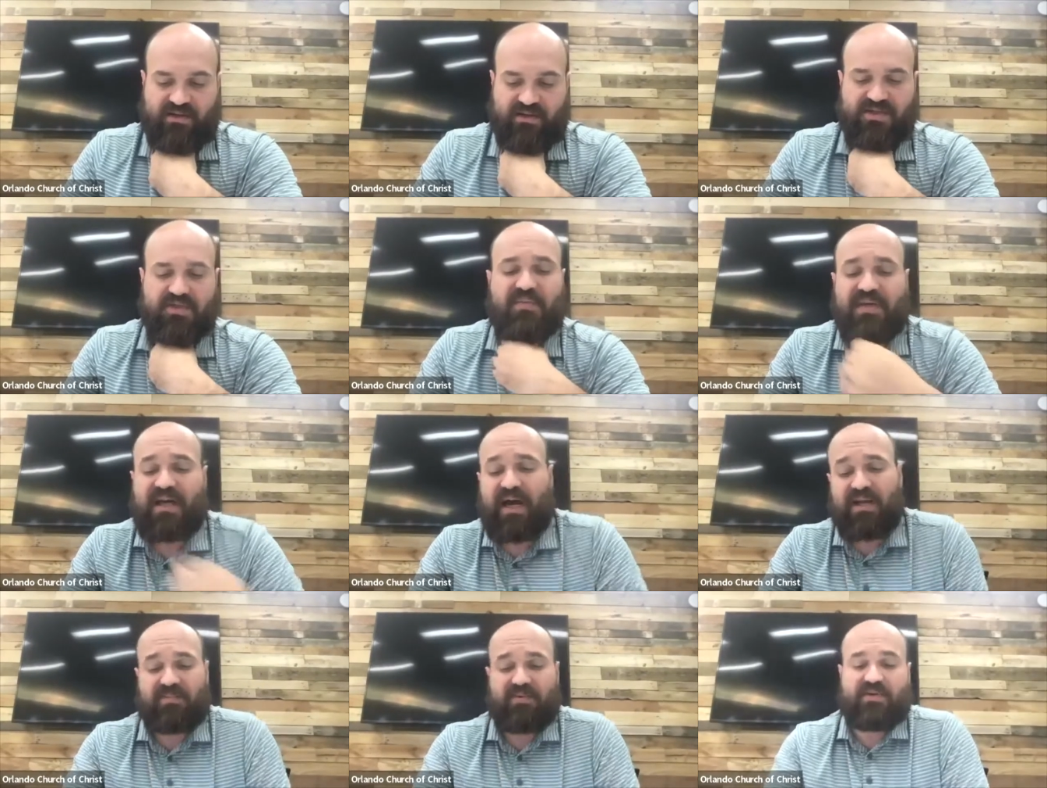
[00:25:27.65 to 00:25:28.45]
So we
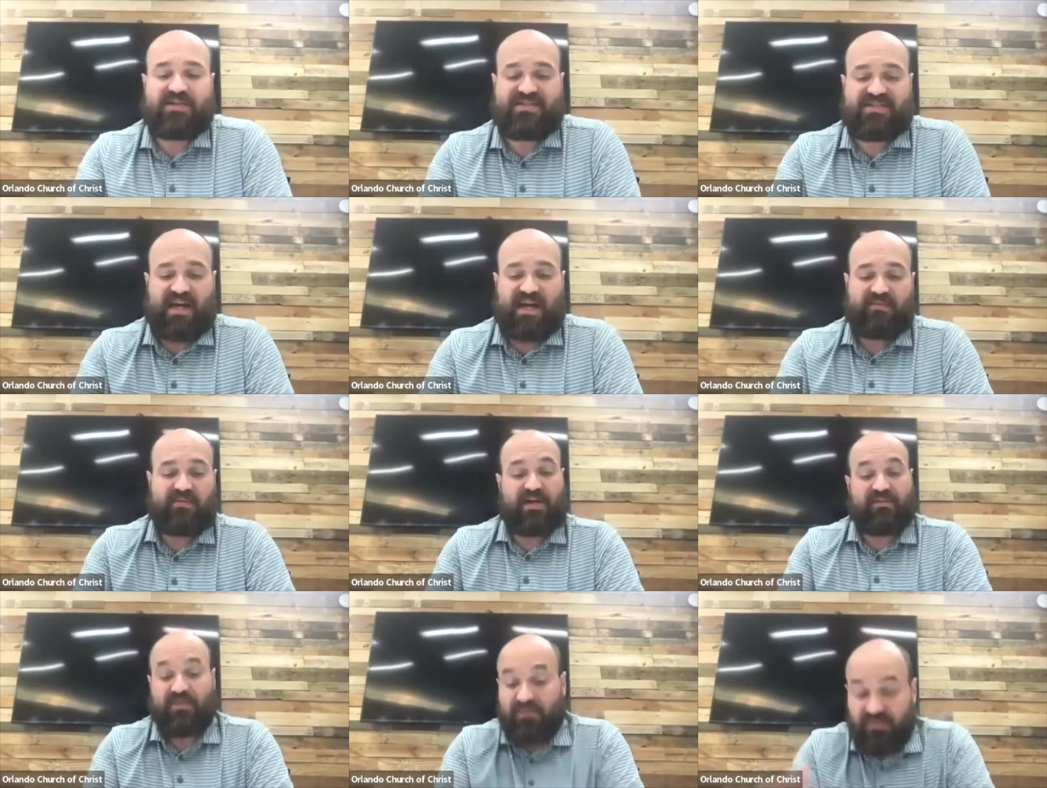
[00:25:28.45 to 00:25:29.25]
got to put aside
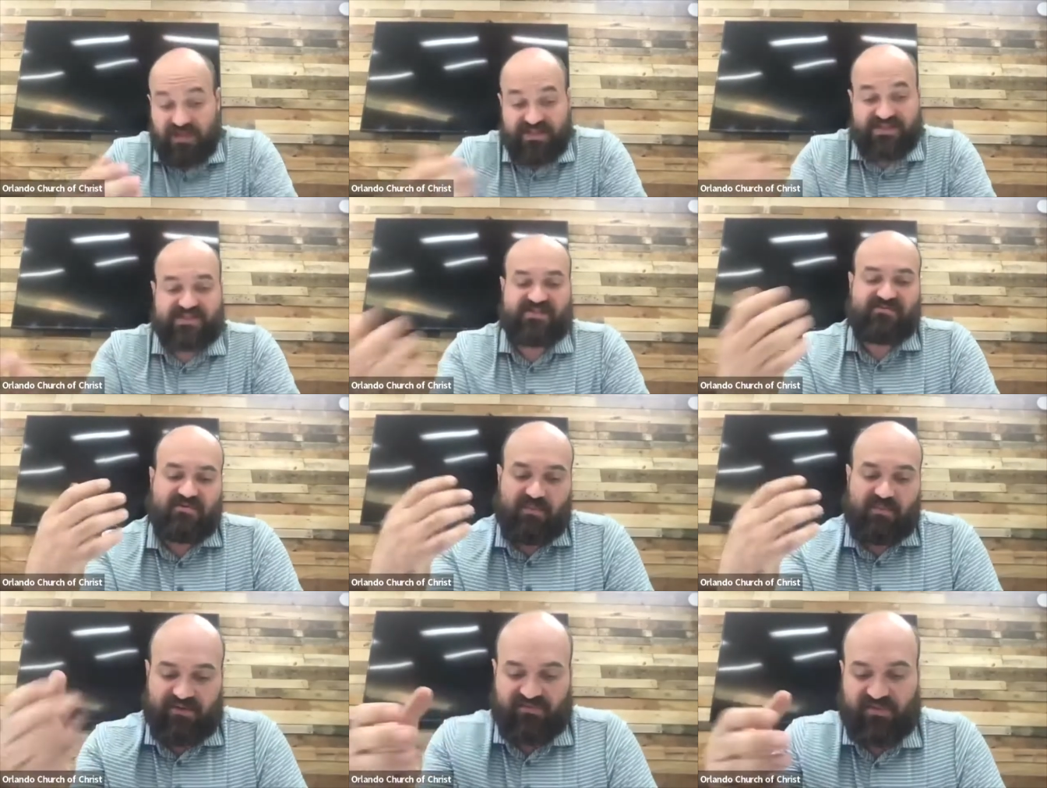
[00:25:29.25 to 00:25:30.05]
whatever reasons we
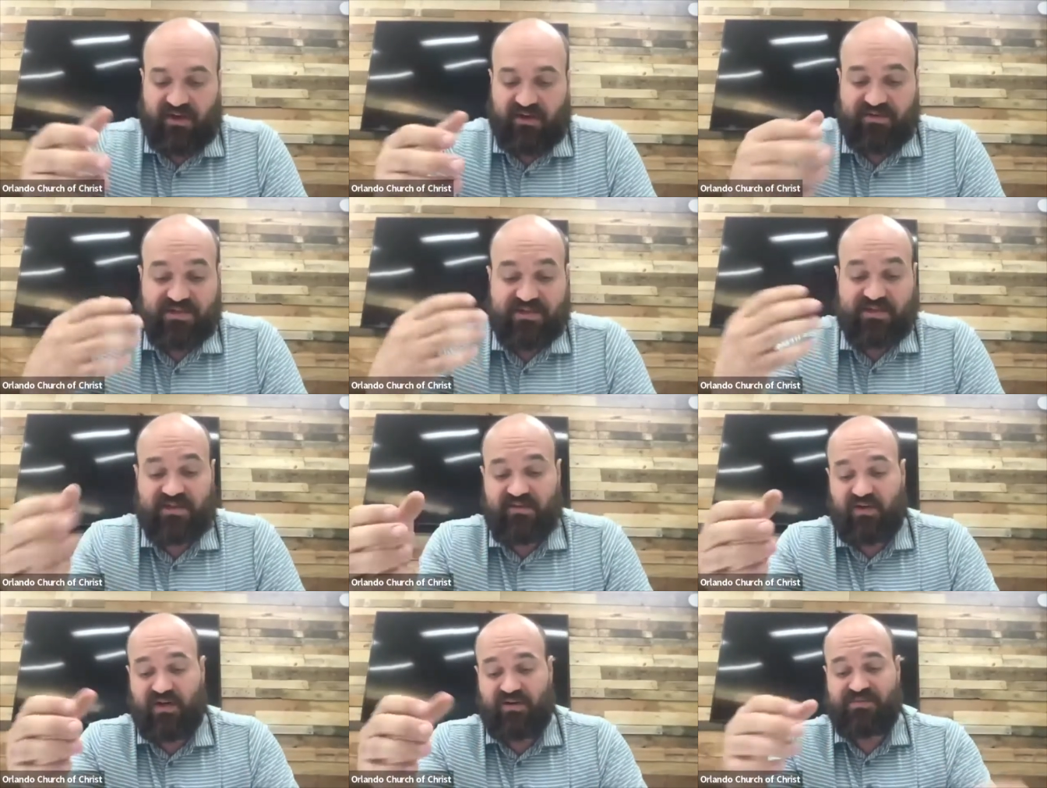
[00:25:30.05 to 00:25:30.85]
might fail to
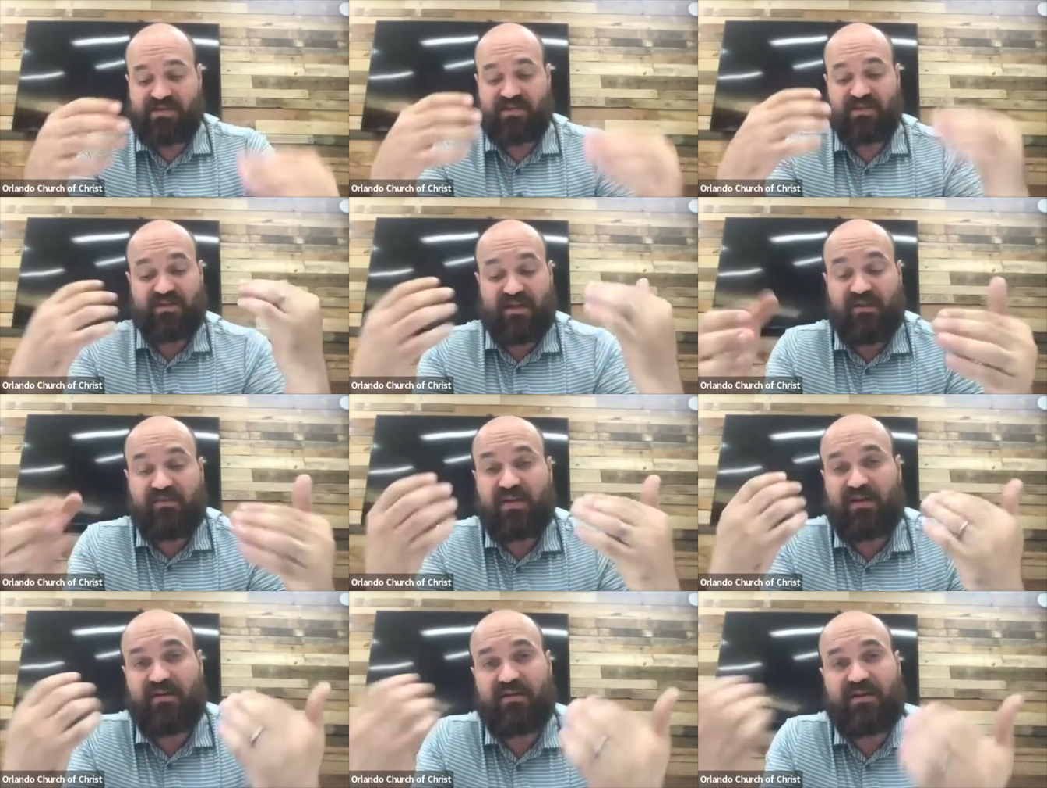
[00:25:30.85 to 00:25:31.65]
live up to
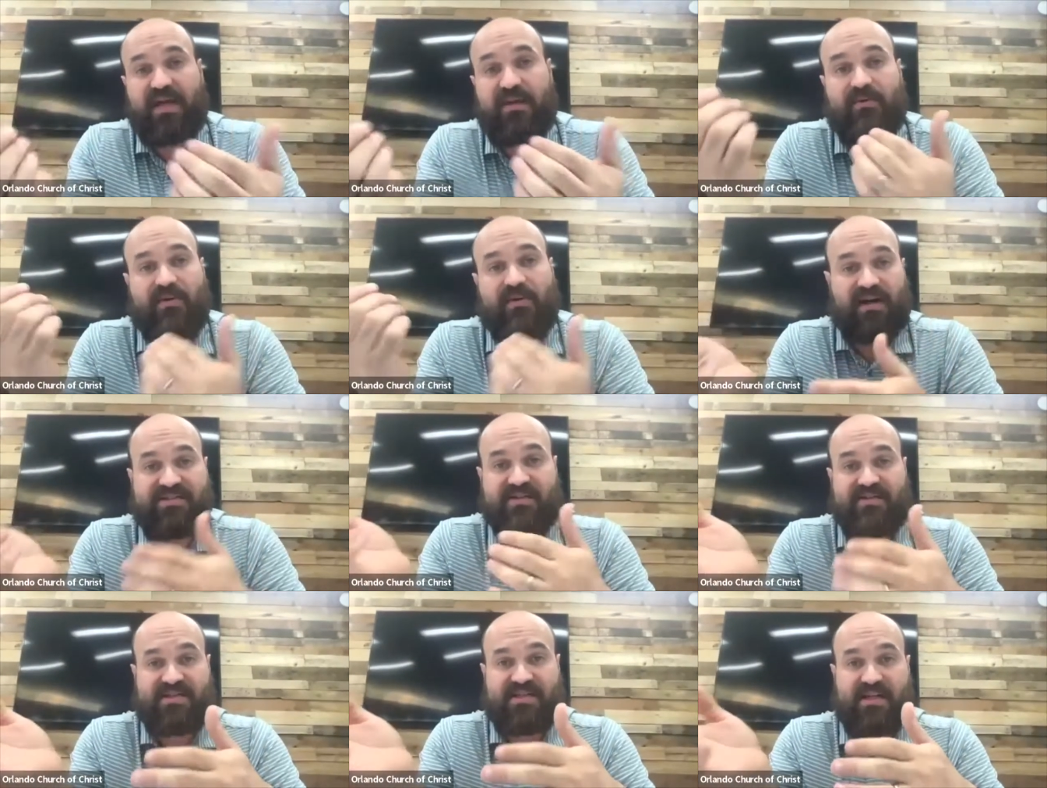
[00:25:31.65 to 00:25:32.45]
loving our neighbor
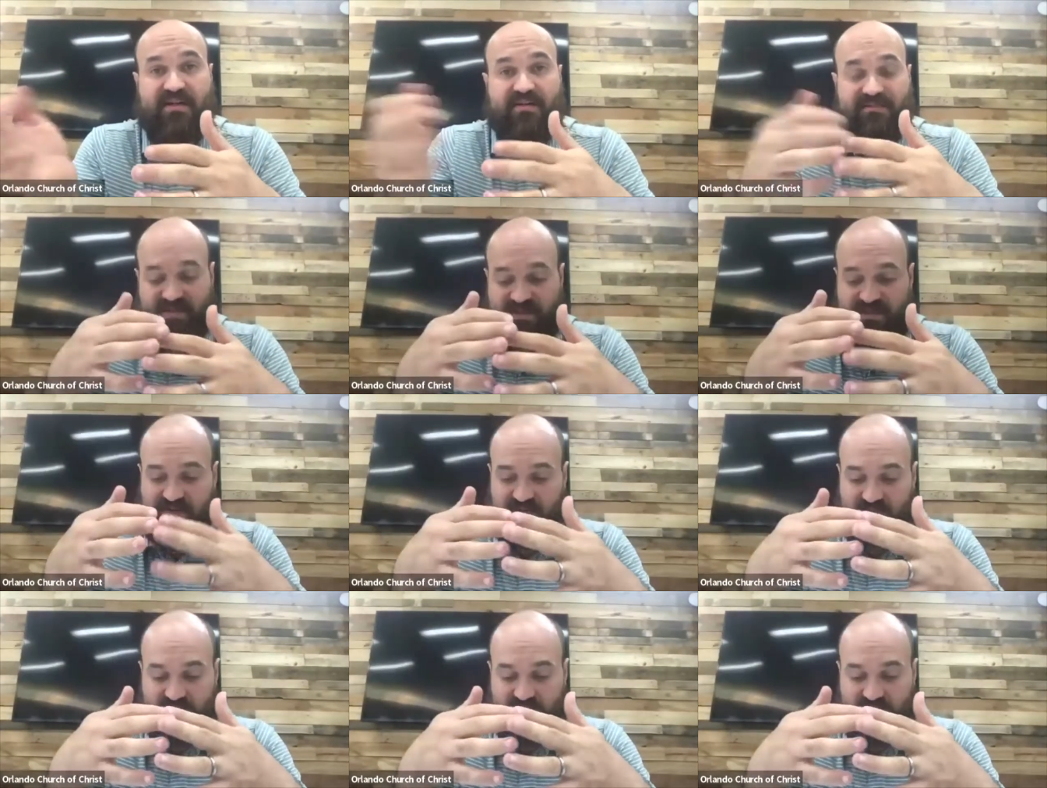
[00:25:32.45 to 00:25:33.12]
as ourselves.